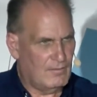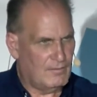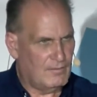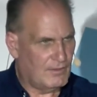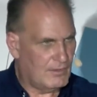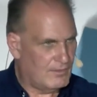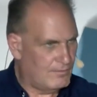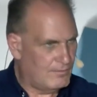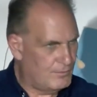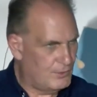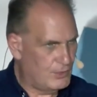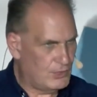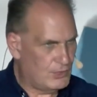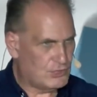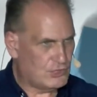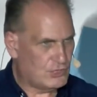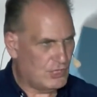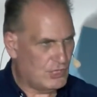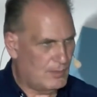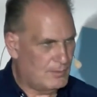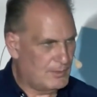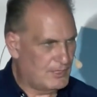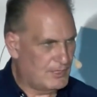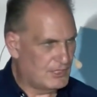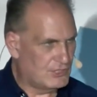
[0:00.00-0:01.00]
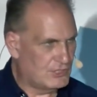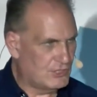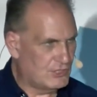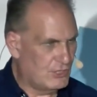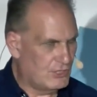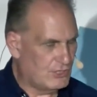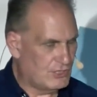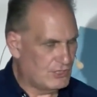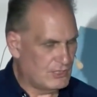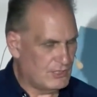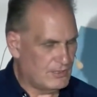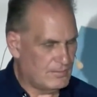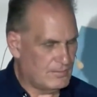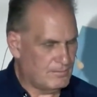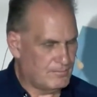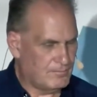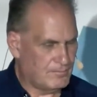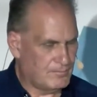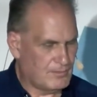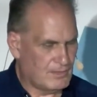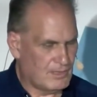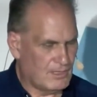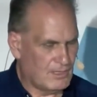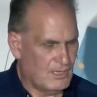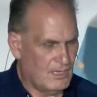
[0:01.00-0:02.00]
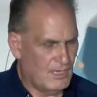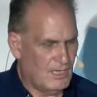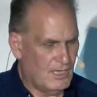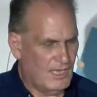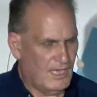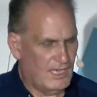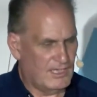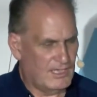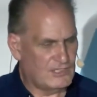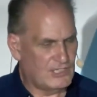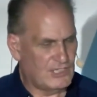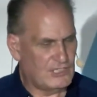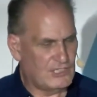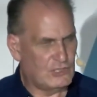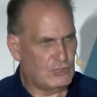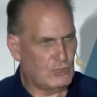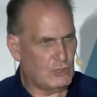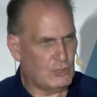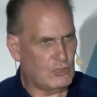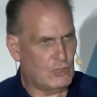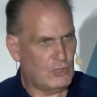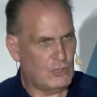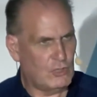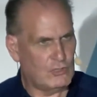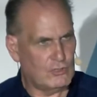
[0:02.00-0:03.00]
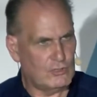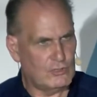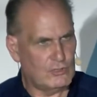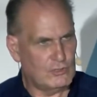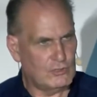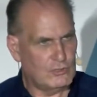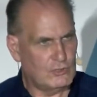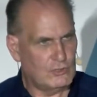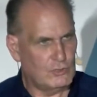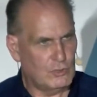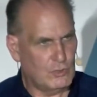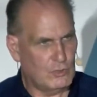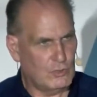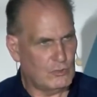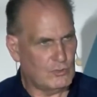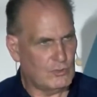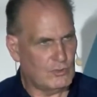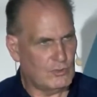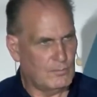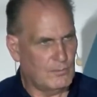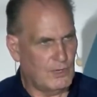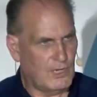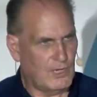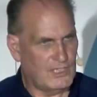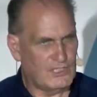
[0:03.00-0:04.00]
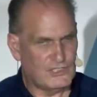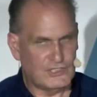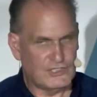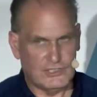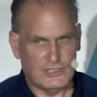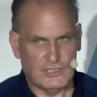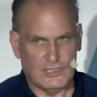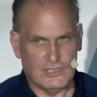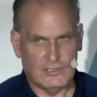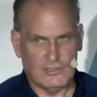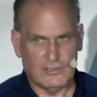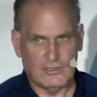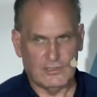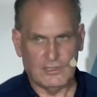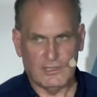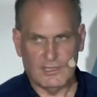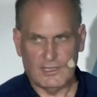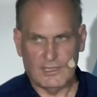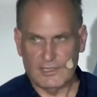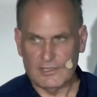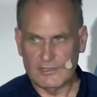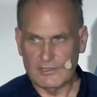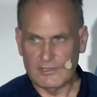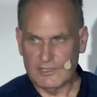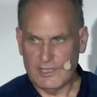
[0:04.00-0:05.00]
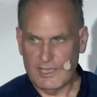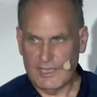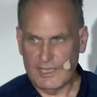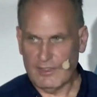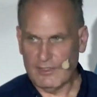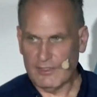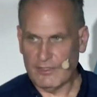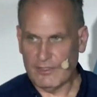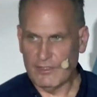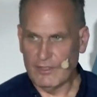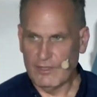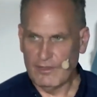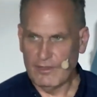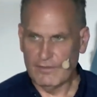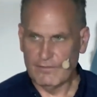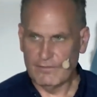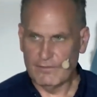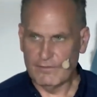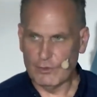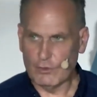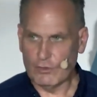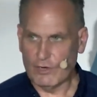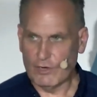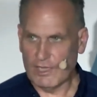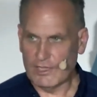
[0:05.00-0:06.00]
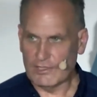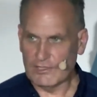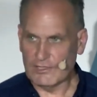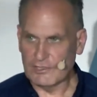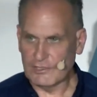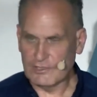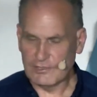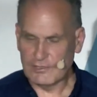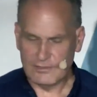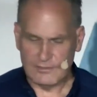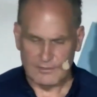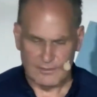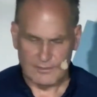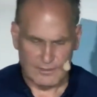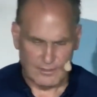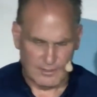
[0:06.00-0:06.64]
for the first time in eternity as he took on your and my sin and death for us.